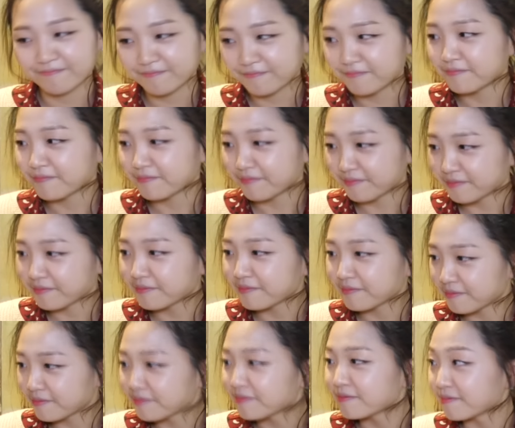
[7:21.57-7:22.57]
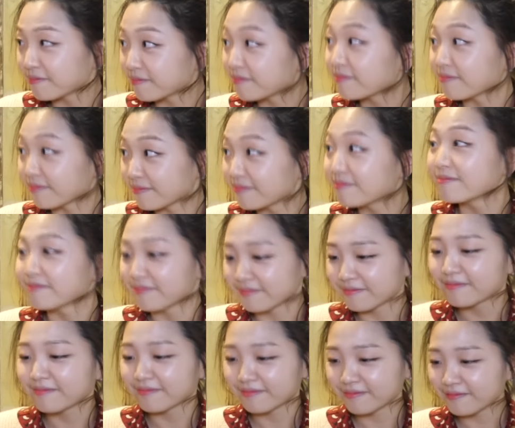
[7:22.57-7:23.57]

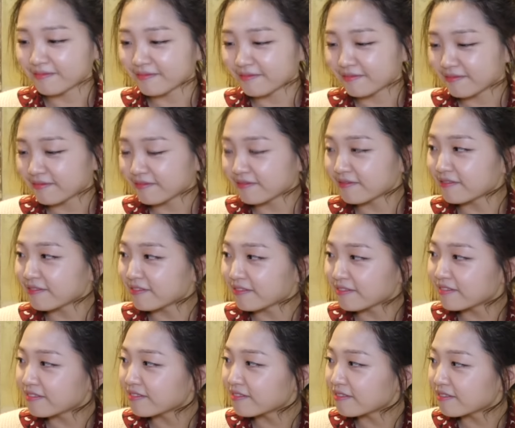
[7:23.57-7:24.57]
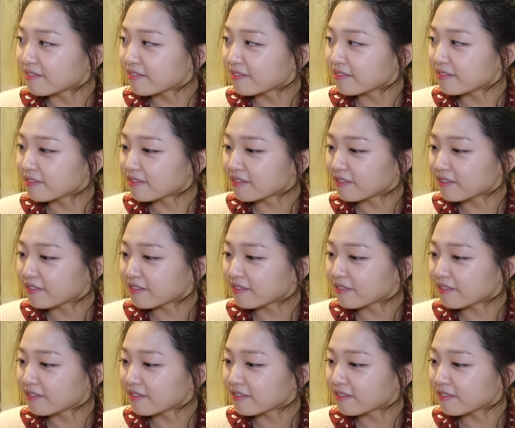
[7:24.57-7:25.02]
The person shown says nothing.